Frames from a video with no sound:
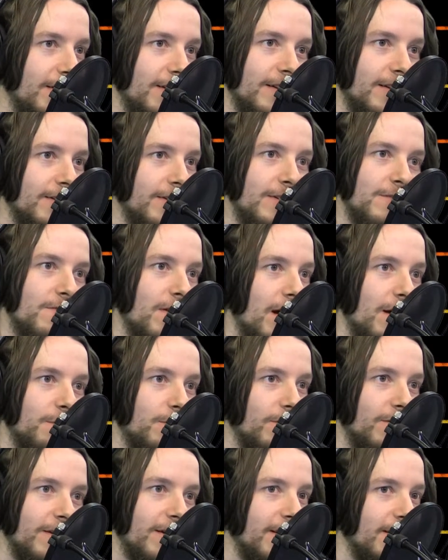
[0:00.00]

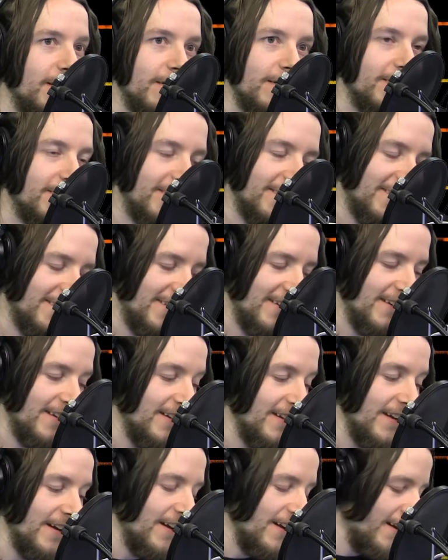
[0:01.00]
Evaporate
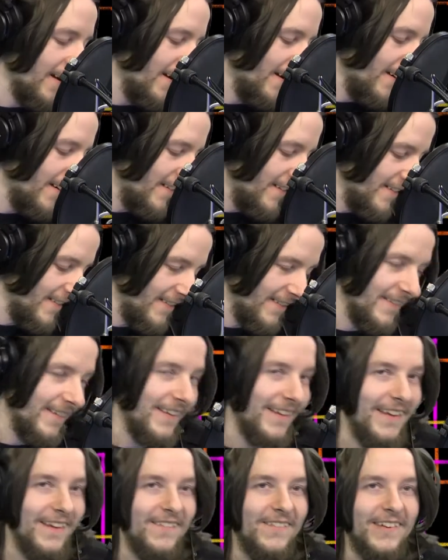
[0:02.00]
in the air.
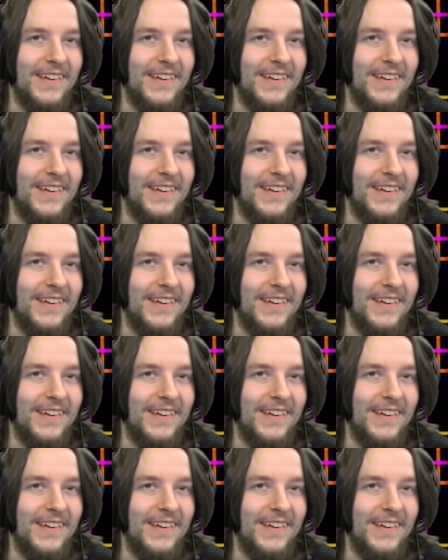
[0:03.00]
There